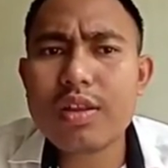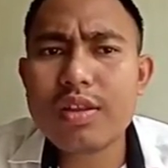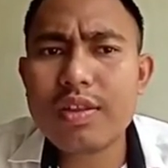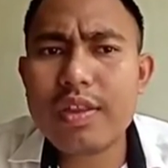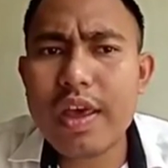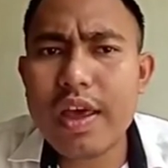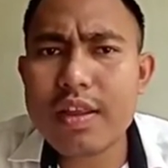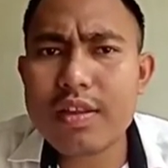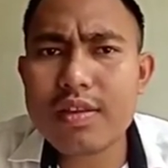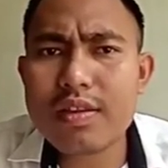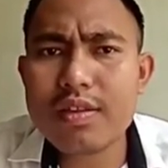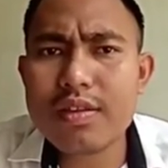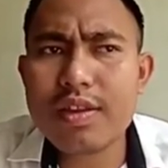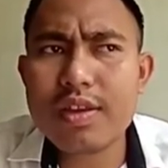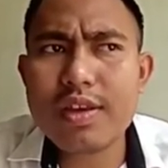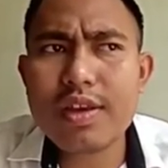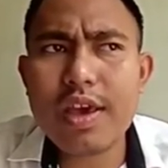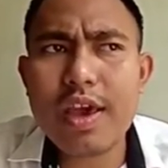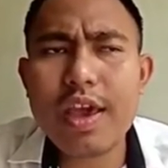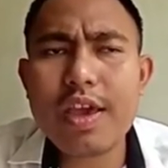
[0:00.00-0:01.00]
dead
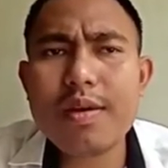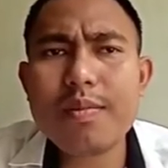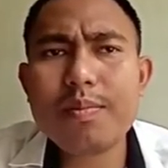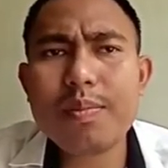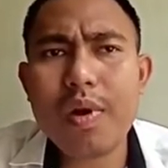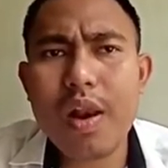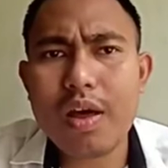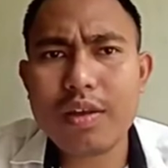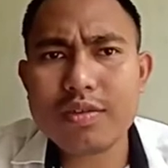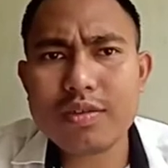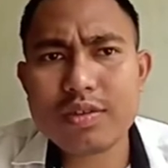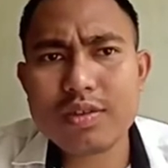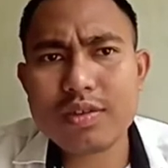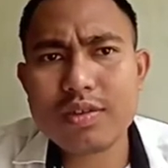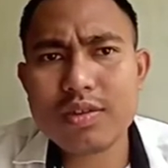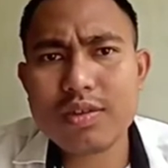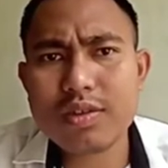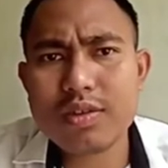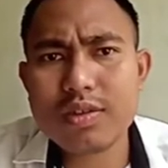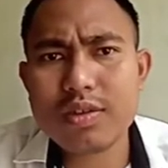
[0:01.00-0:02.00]
decaying plants,
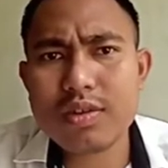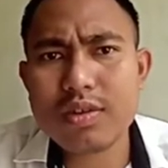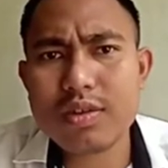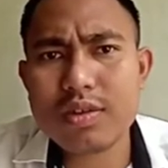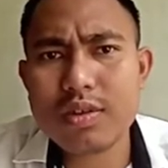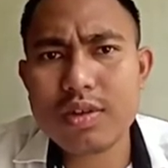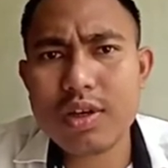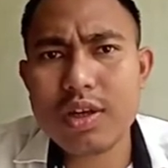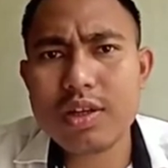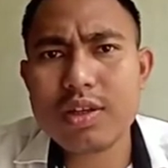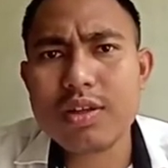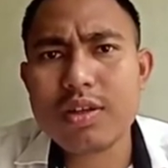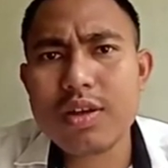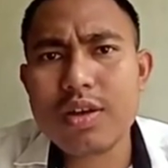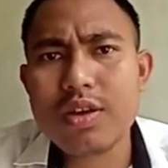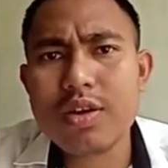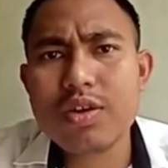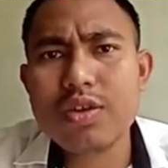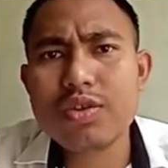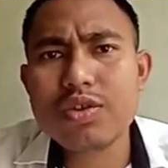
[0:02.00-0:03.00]
right?
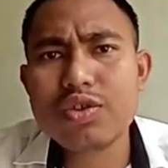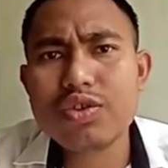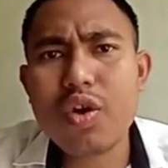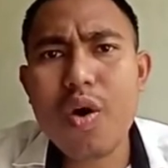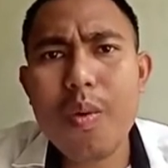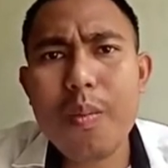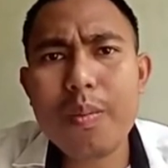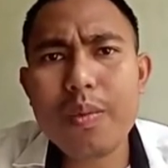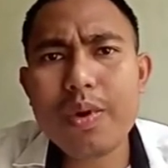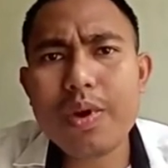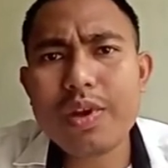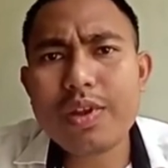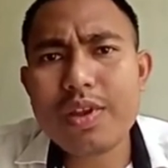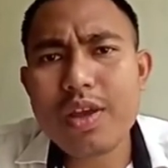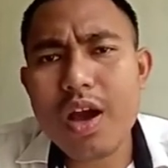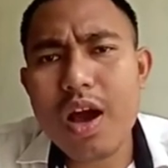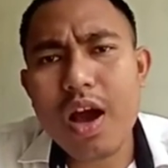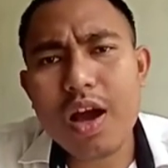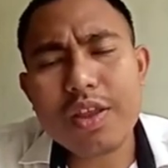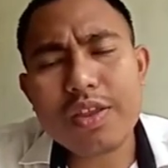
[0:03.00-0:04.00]
Some eat
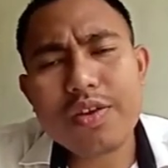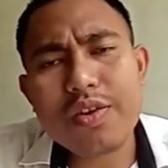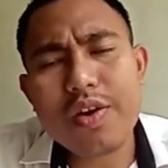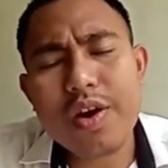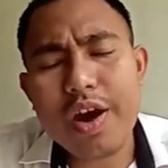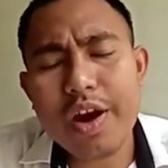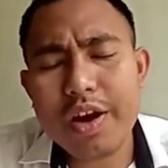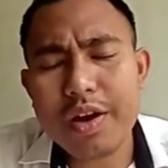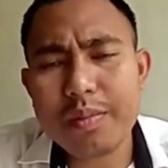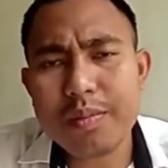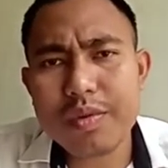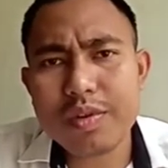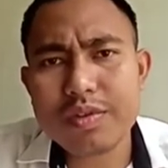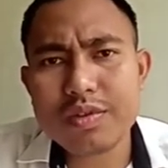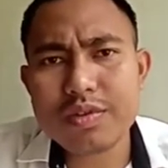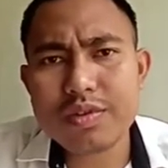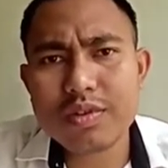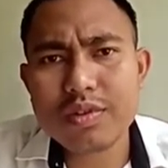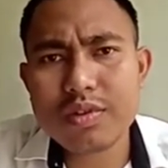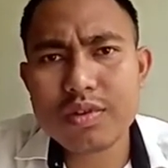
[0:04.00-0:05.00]
other
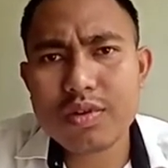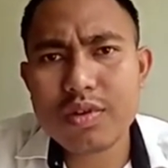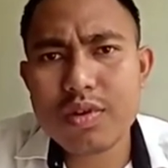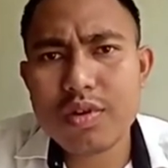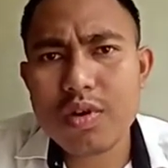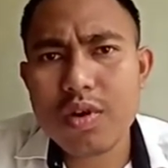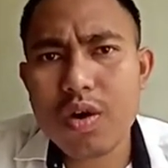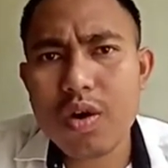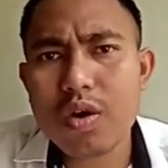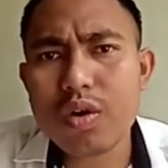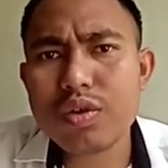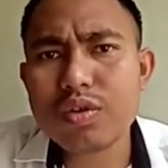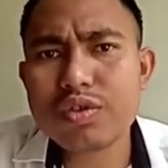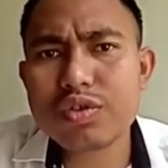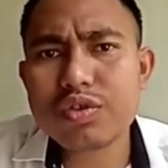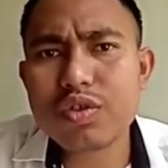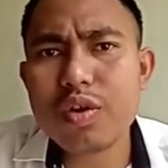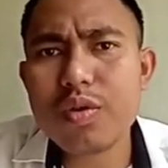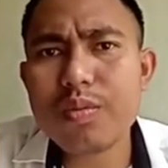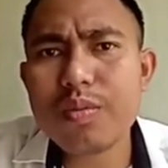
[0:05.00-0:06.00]
animals, or
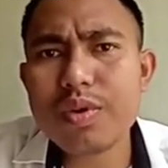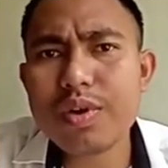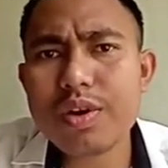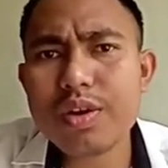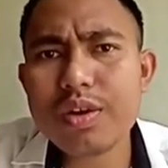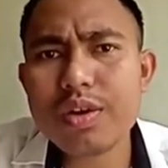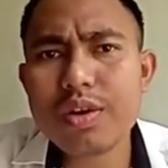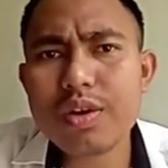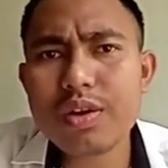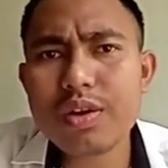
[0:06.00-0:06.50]
some eat